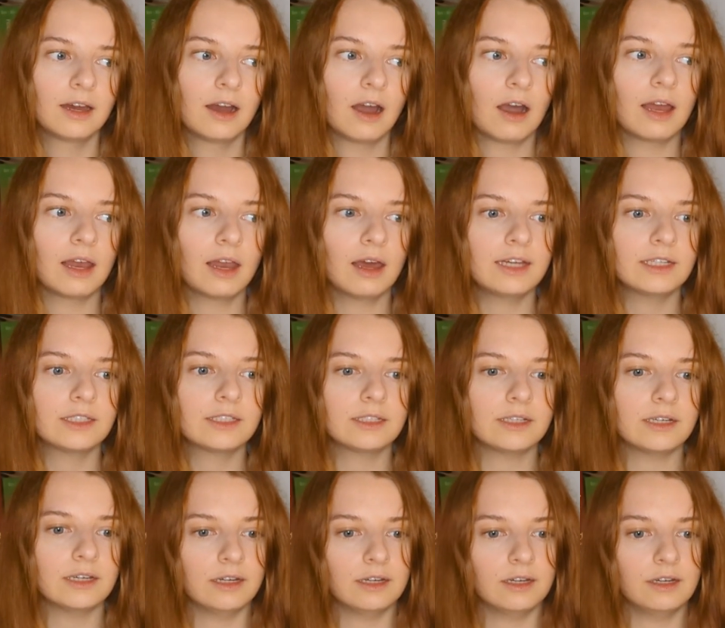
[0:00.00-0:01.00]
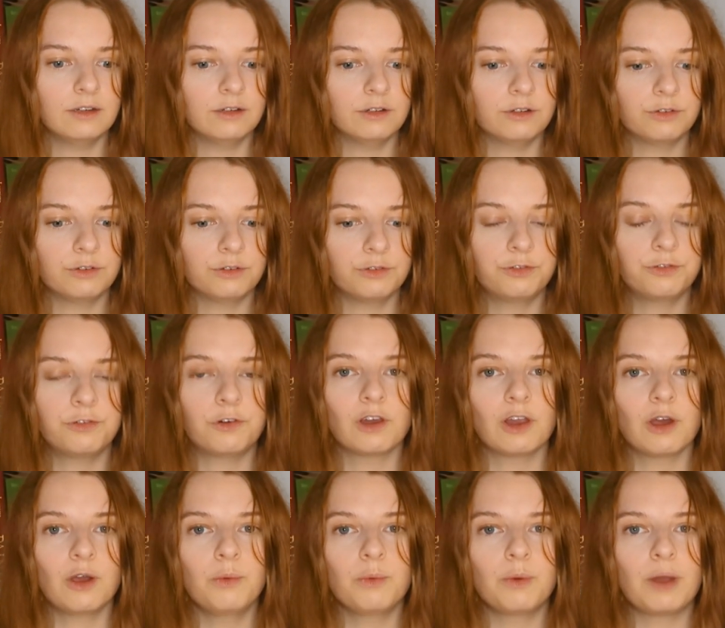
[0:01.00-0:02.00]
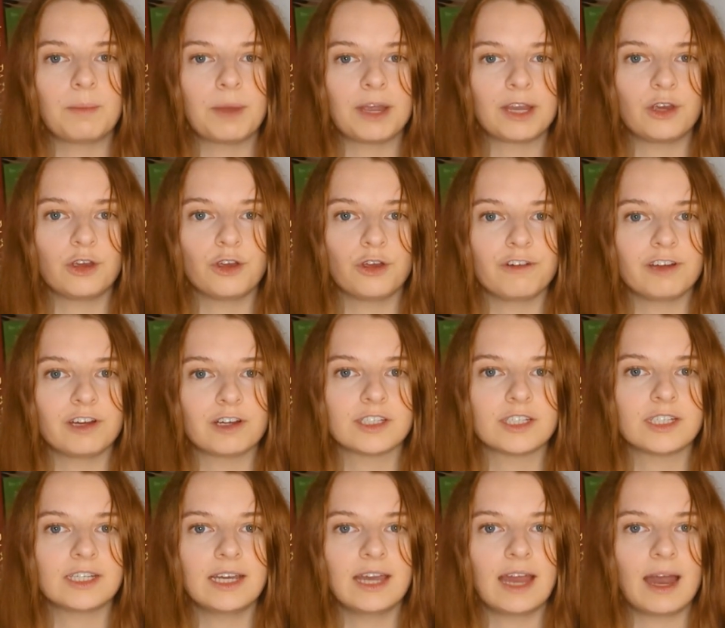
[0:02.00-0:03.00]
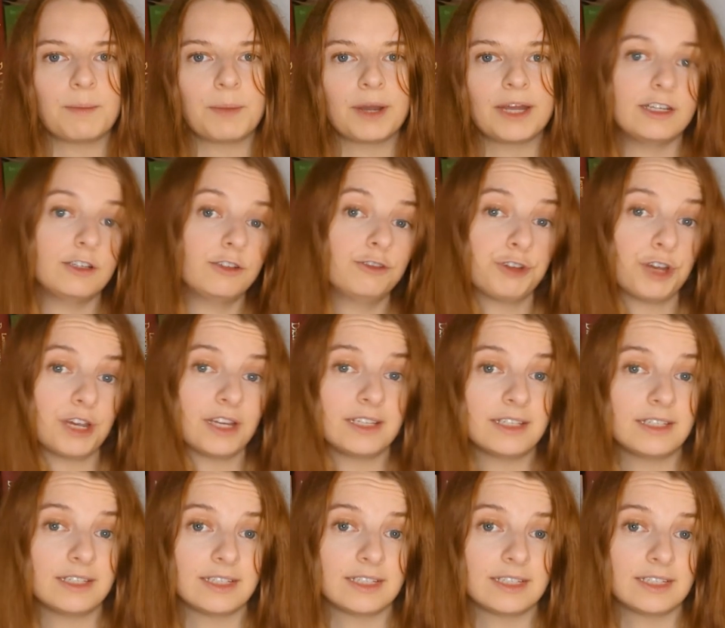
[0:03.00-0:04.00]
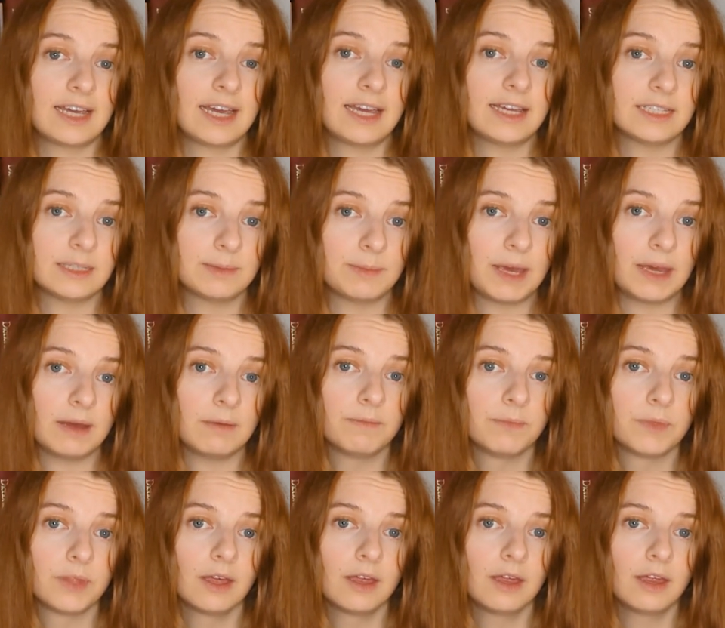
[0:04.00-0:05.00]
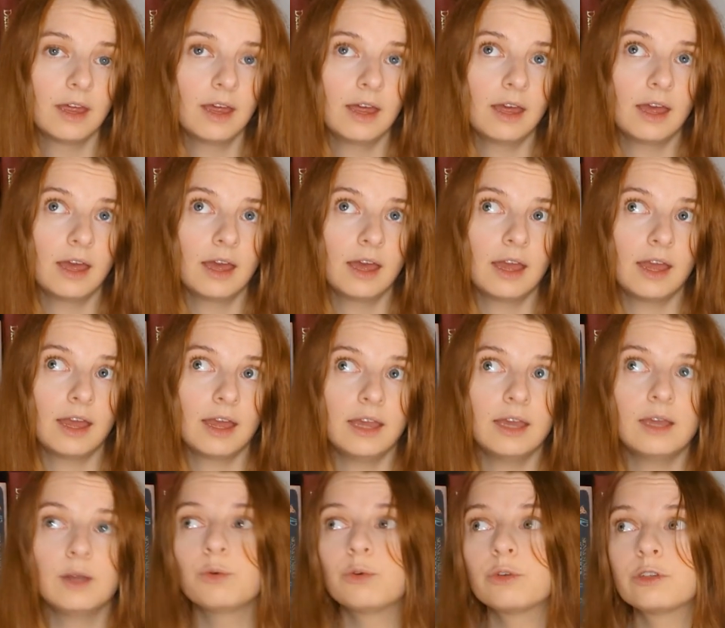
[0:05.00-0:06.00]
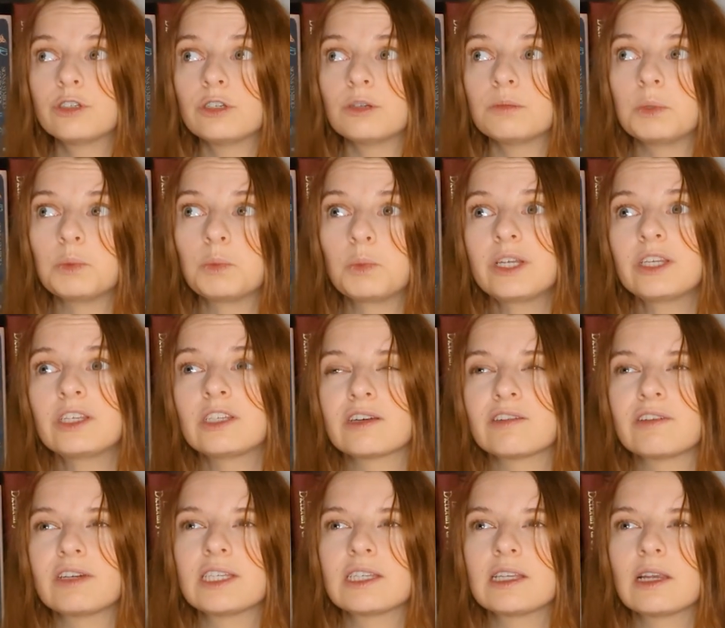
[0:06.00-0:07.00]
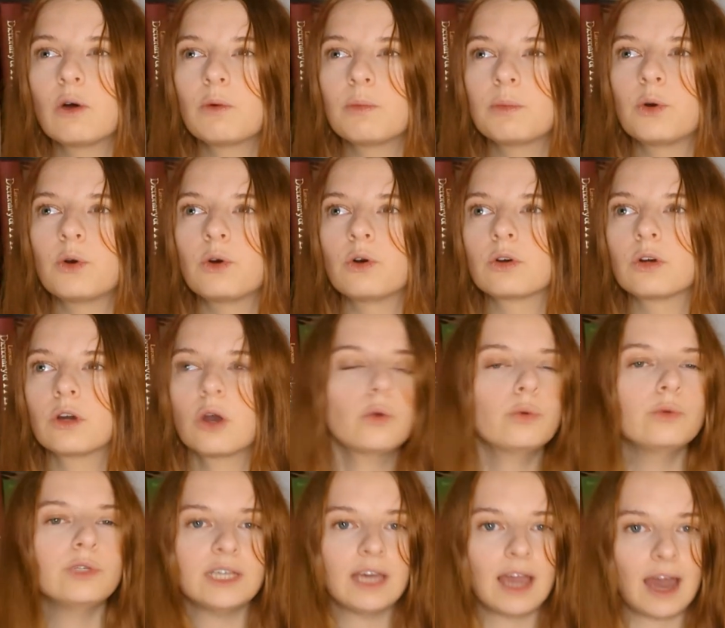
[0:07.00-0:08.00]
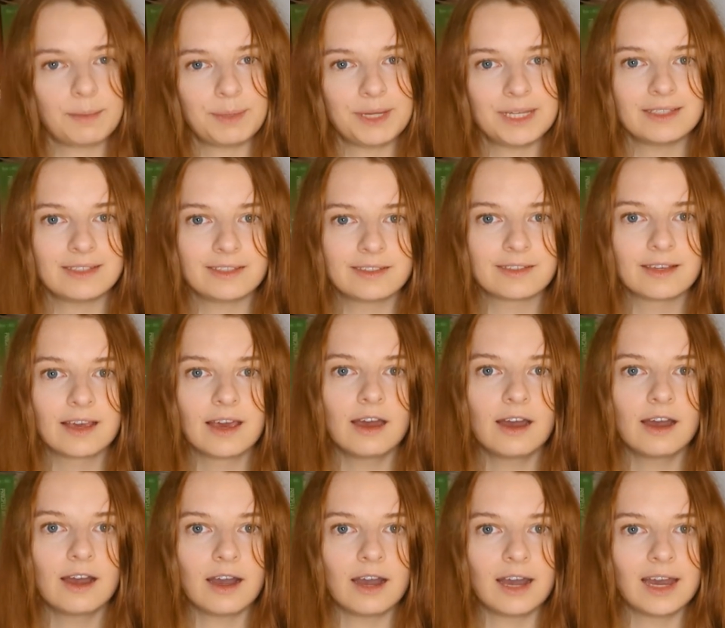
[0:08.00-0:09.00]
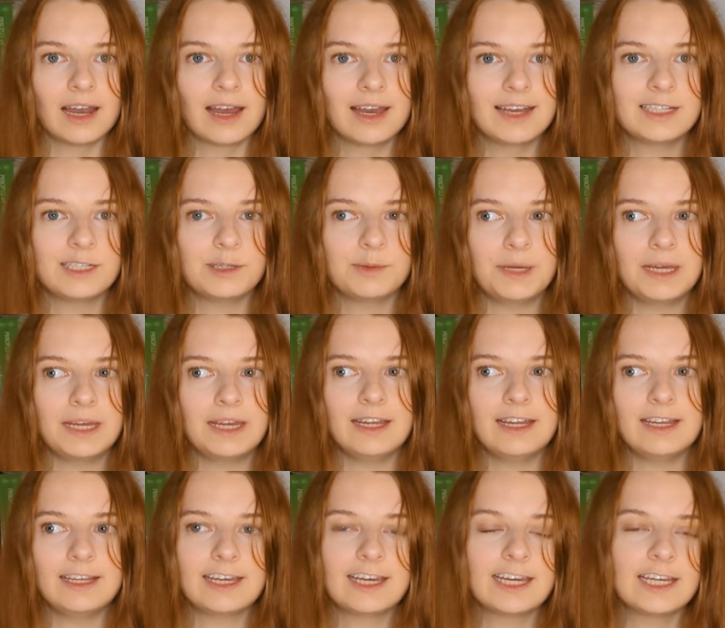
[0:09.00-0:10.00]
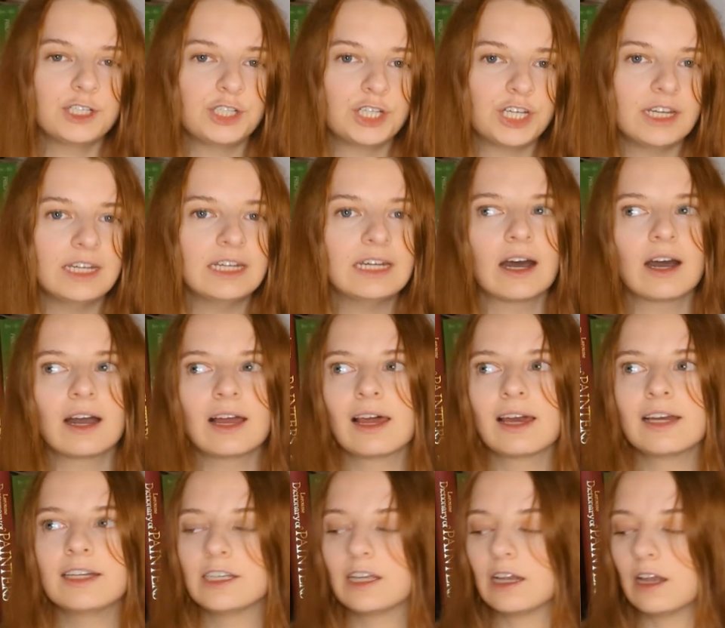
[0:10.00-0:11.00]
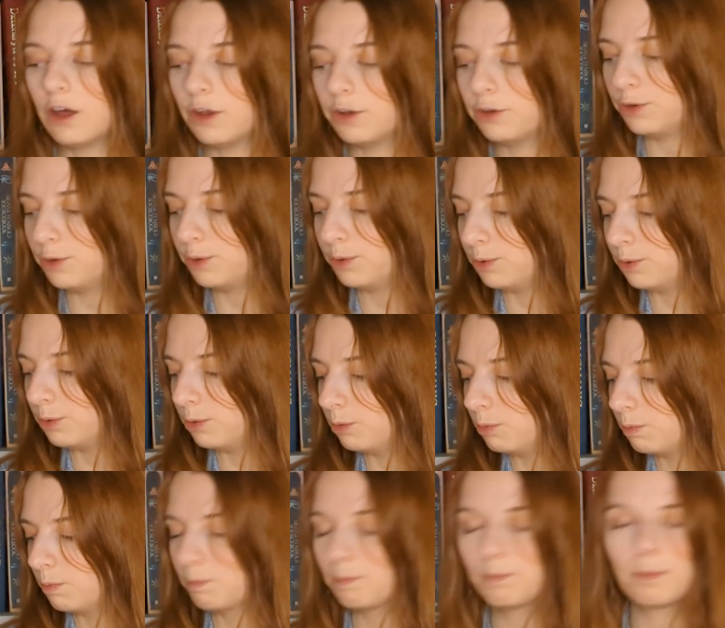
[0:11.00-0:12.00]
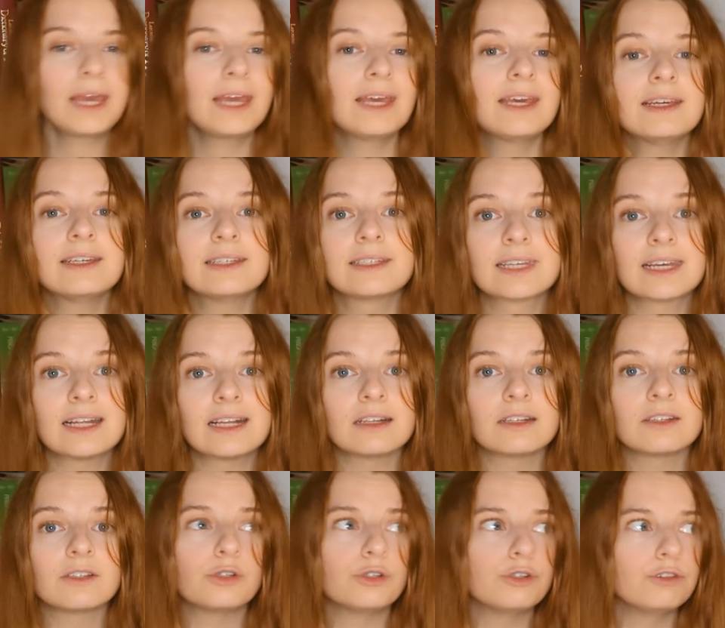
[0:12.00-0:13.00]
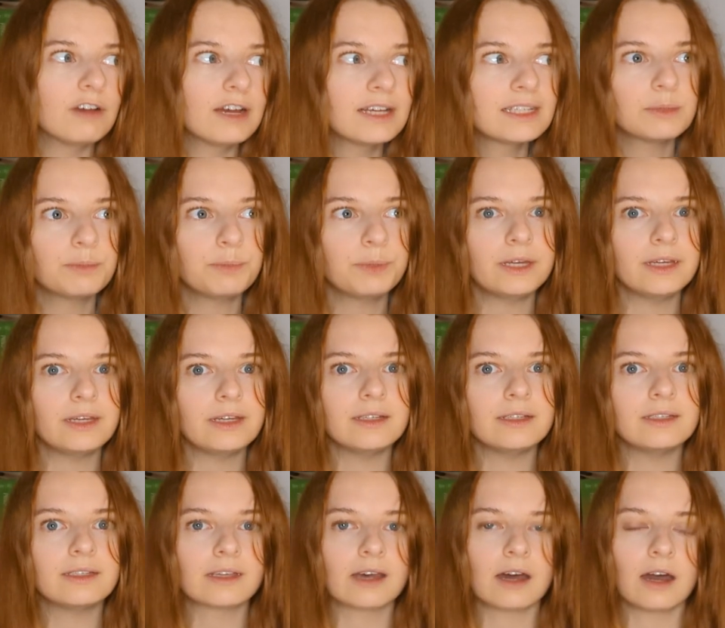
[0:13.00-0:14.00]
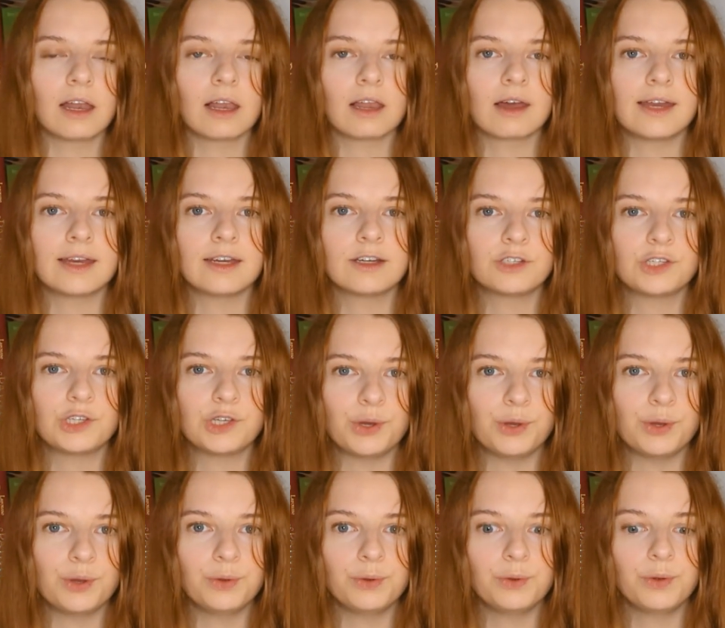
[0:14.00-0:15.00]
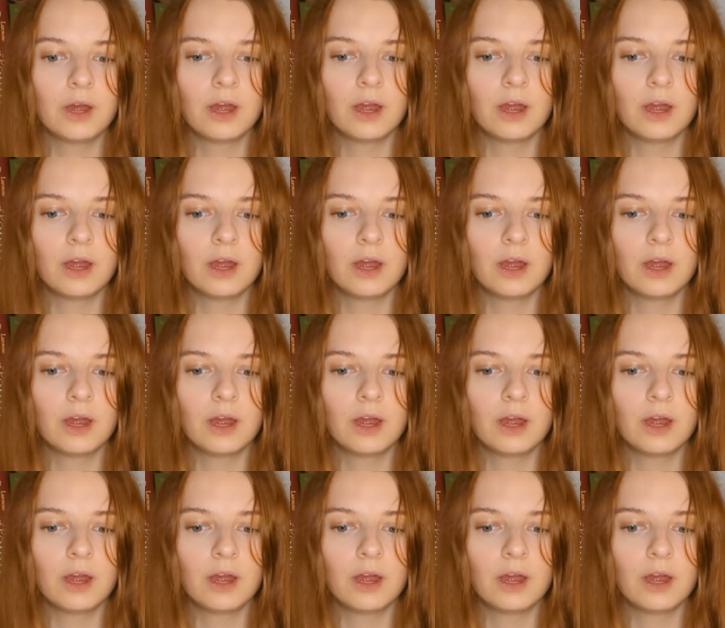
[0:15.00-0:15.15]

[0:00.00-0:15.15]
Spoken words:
I like to follow where my curiosity and my interest takes me. In autumn and winter, it's a lot more cozy habits. I'd like to be in the kitchen. I like to learn new baking skills, new recipes. I like to